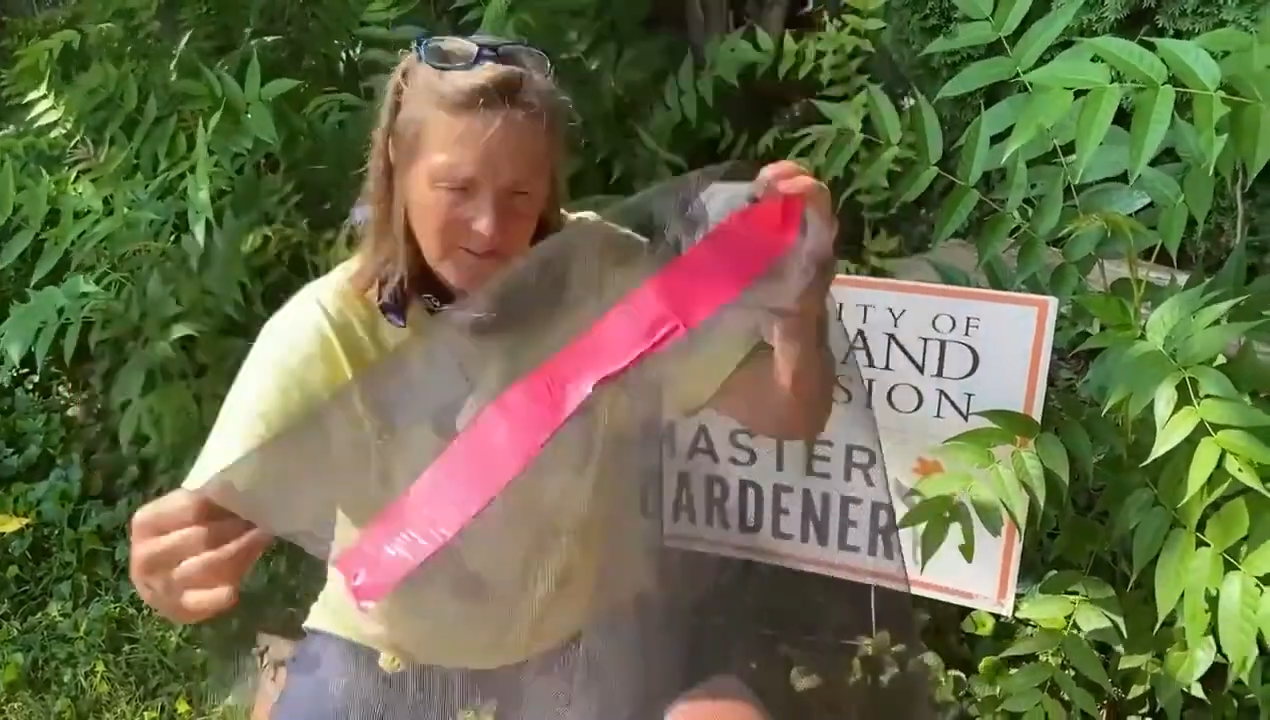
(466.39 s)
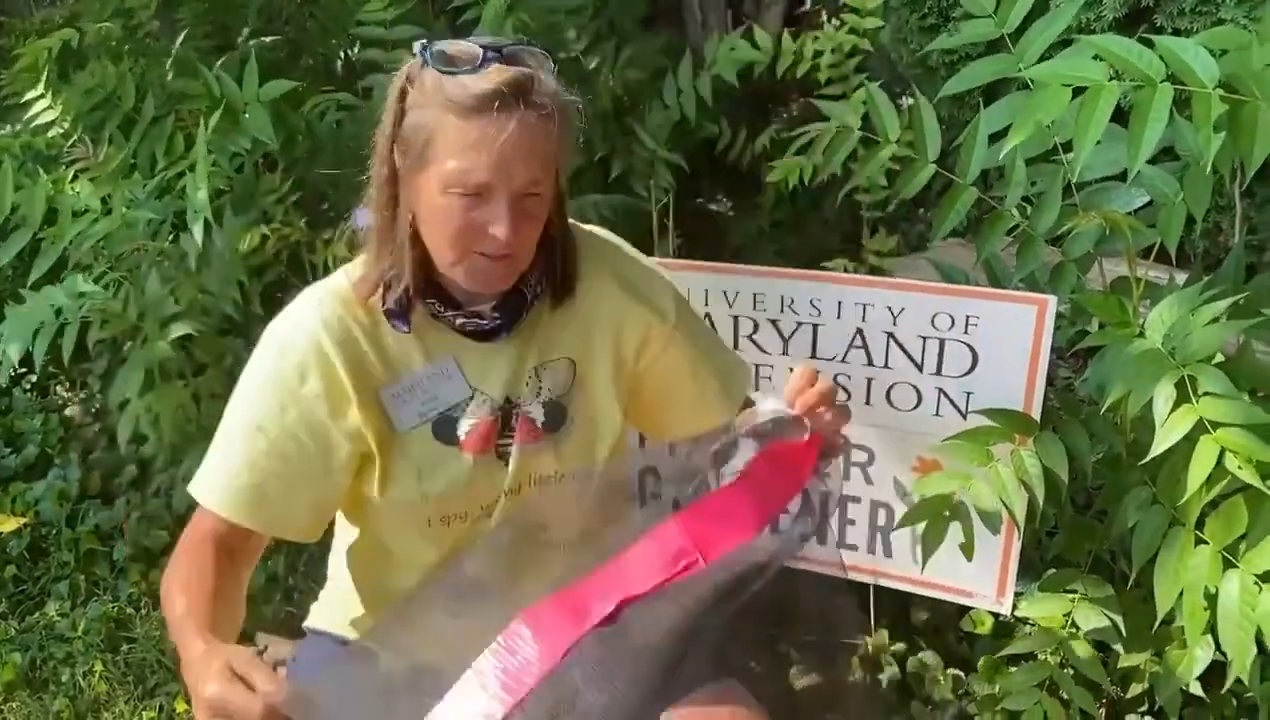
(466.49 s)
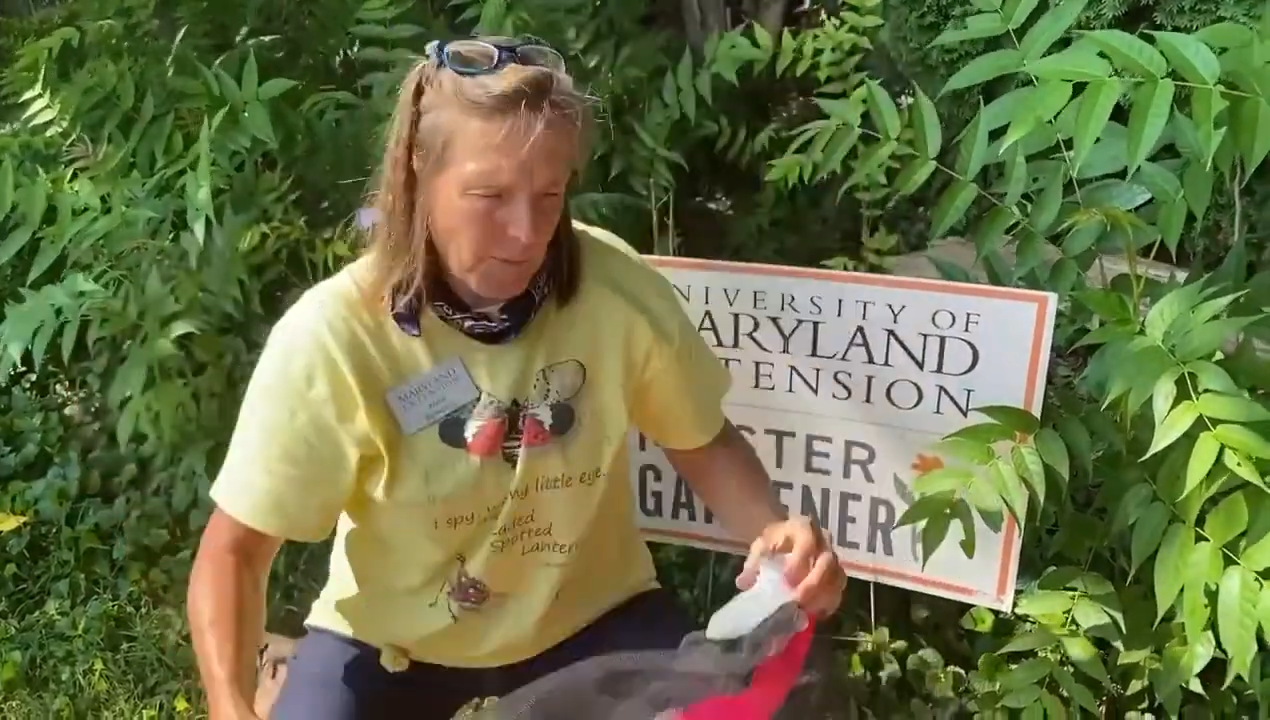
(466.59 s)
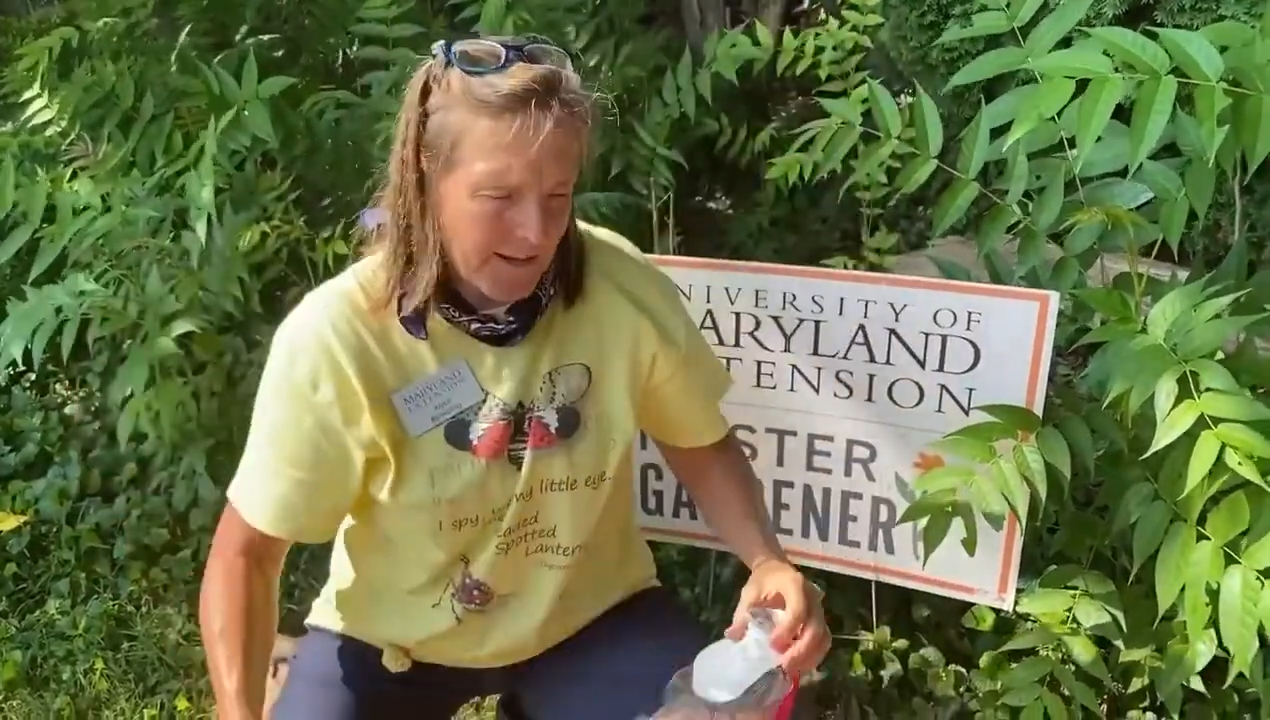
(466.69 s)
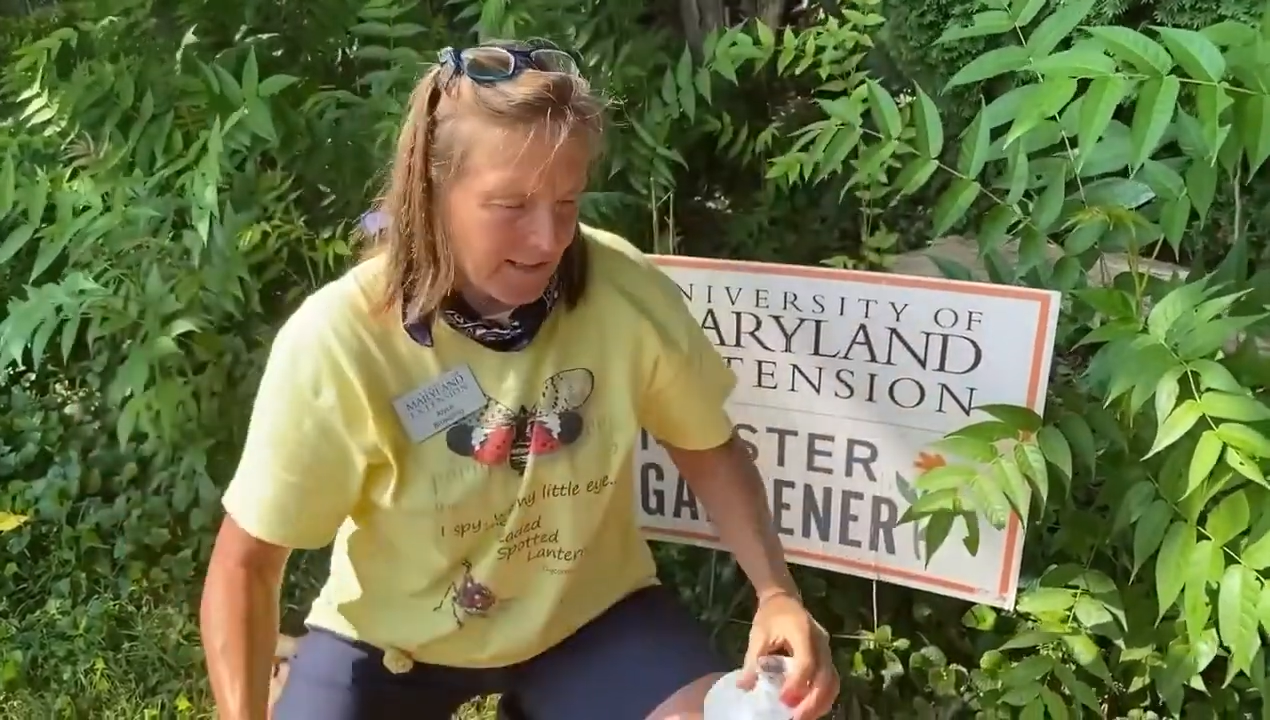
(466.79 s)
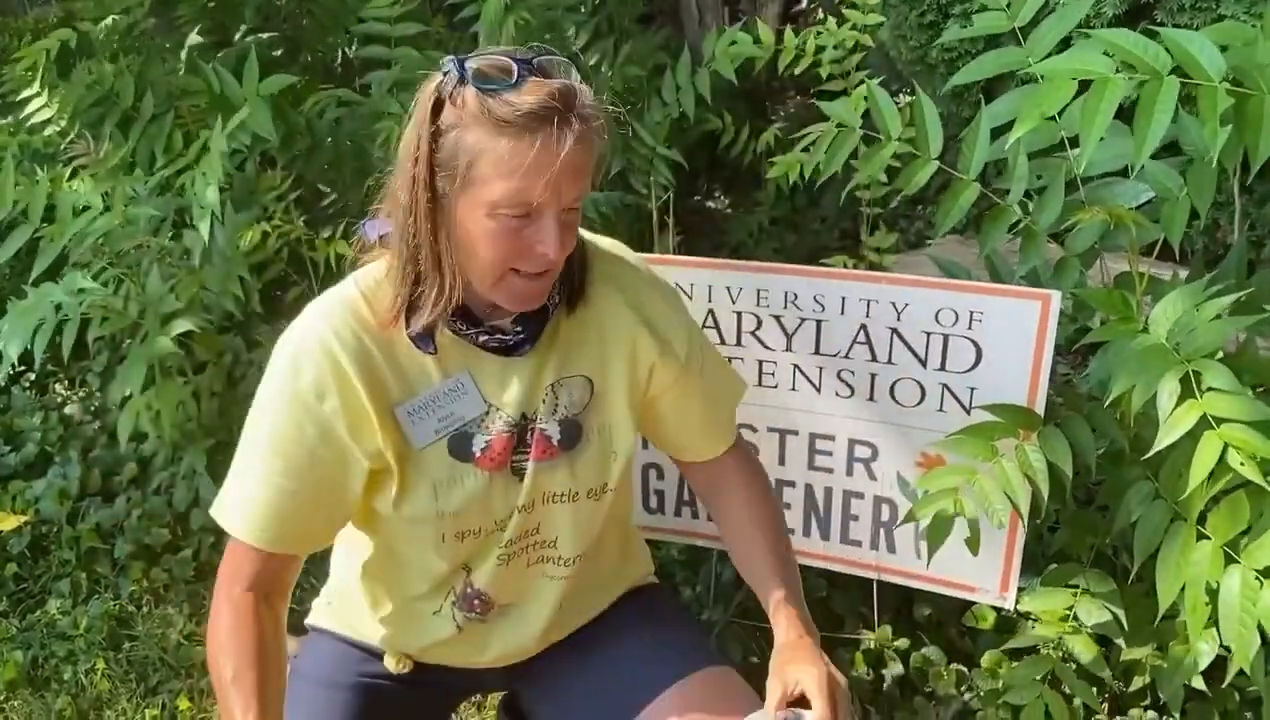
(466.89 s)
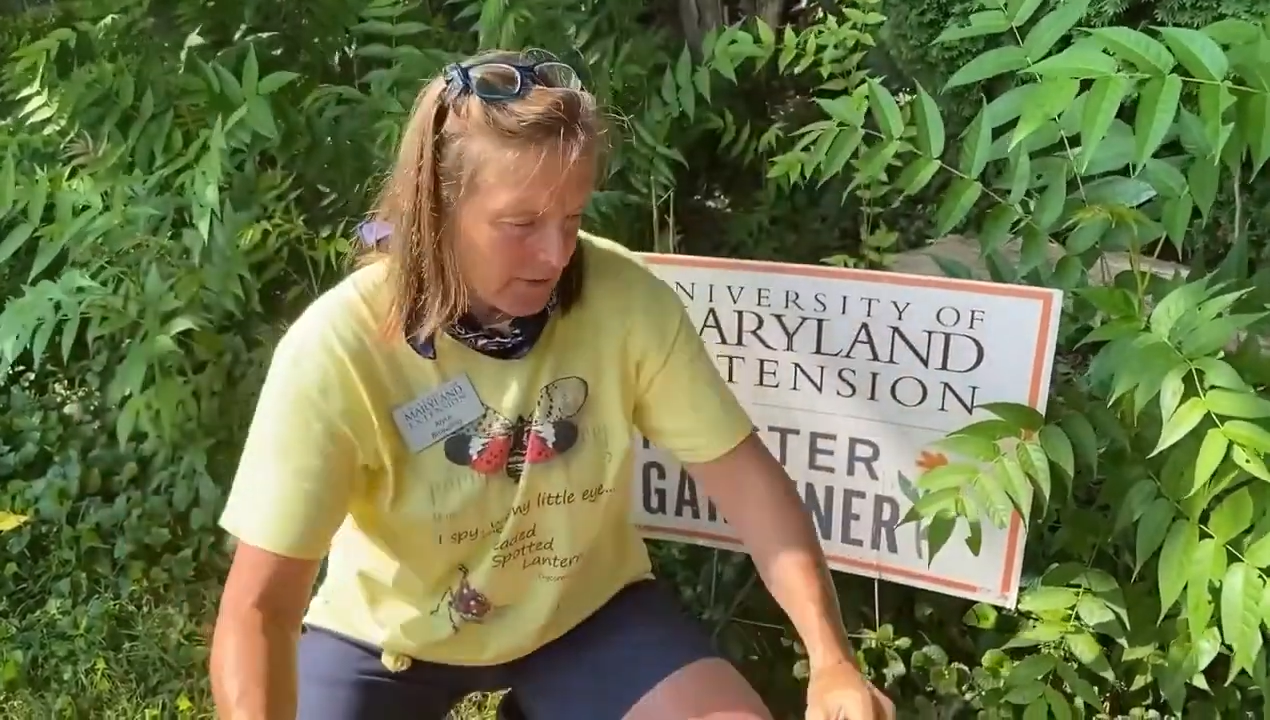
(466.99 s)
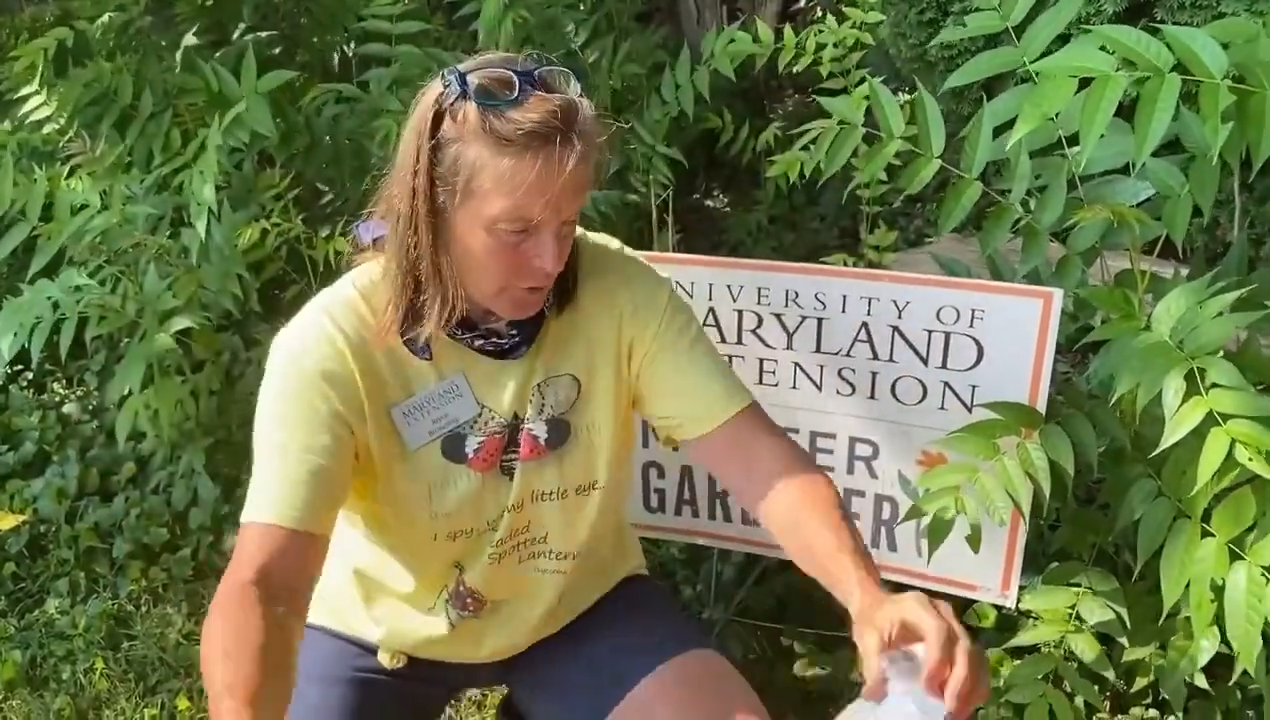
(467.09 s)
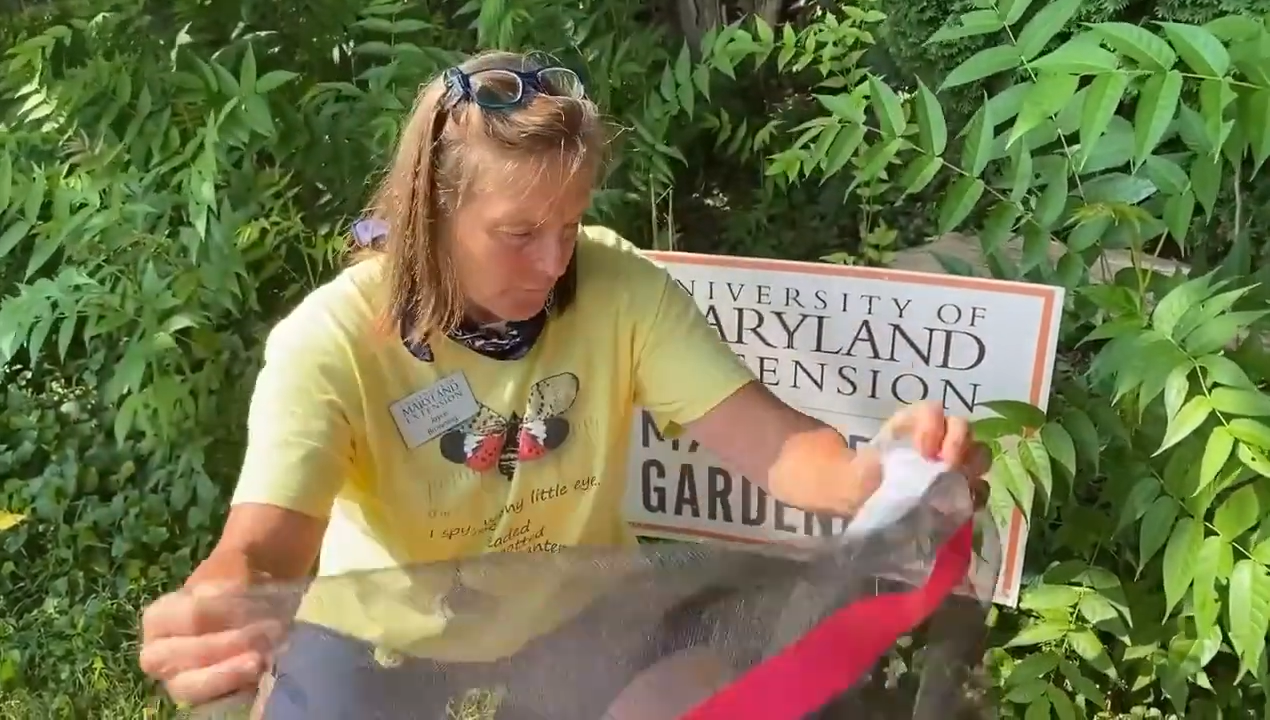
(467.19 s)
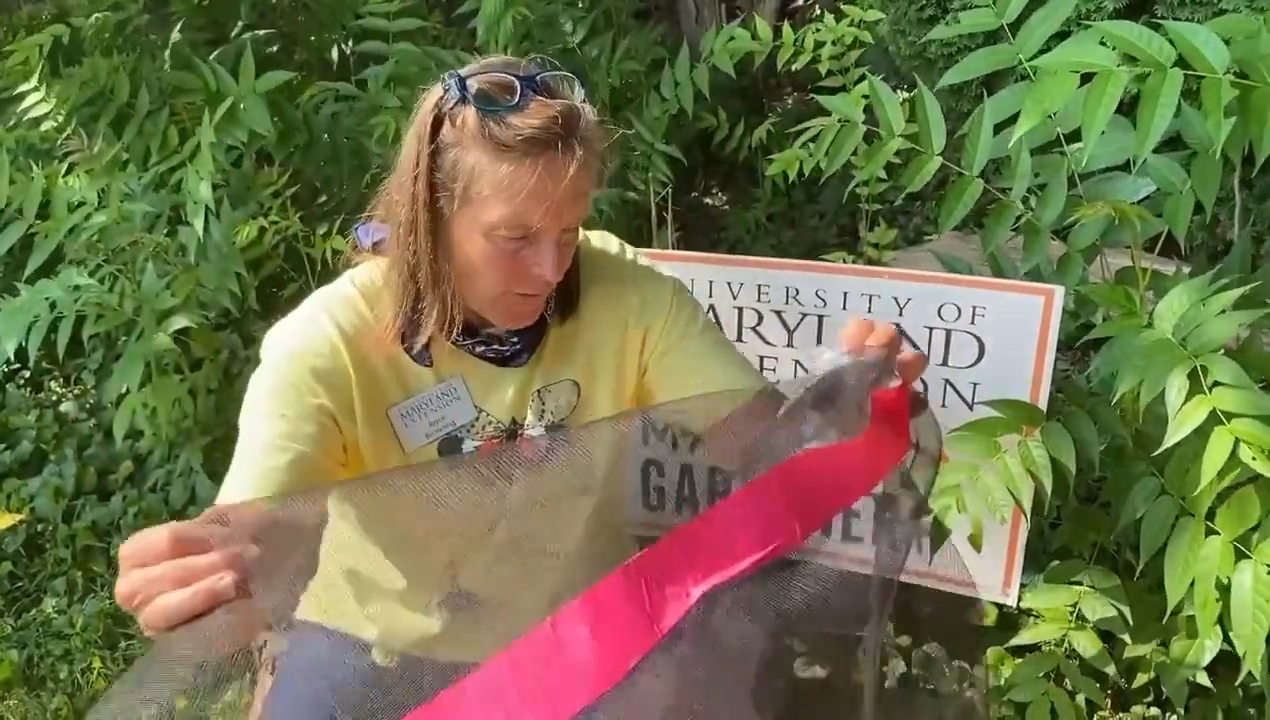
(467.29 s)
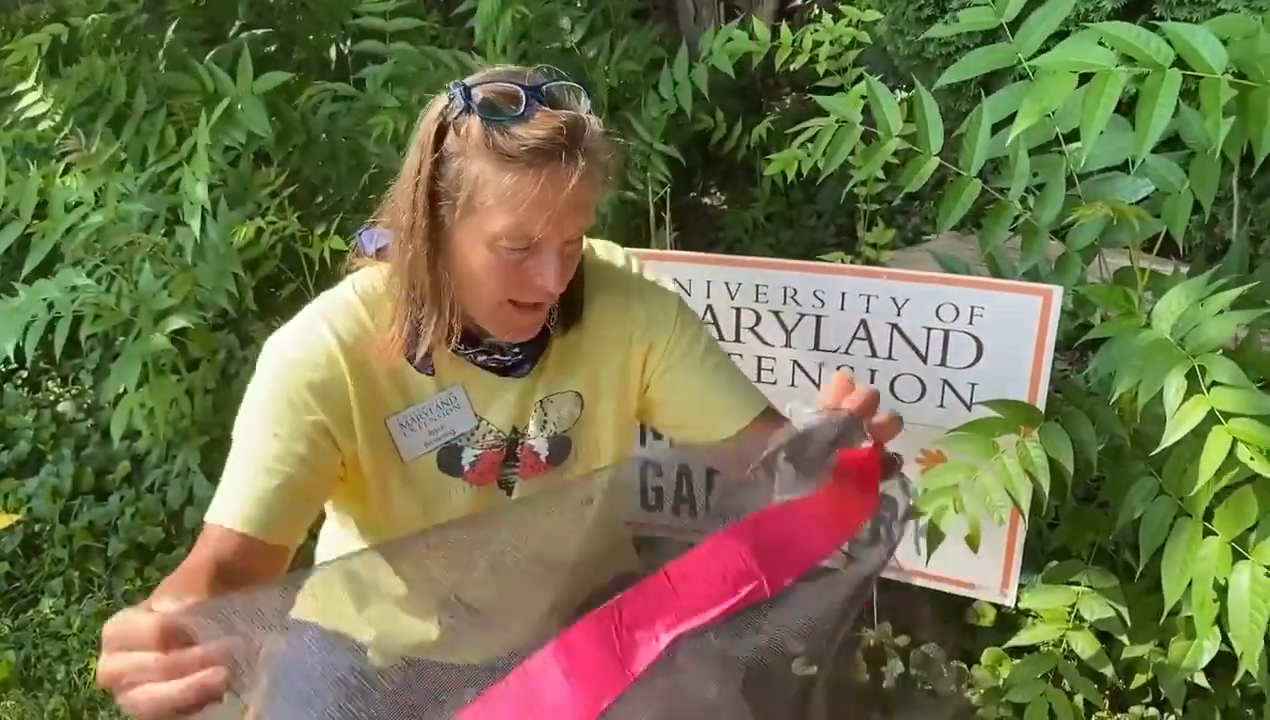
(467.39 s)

spotted lanternfly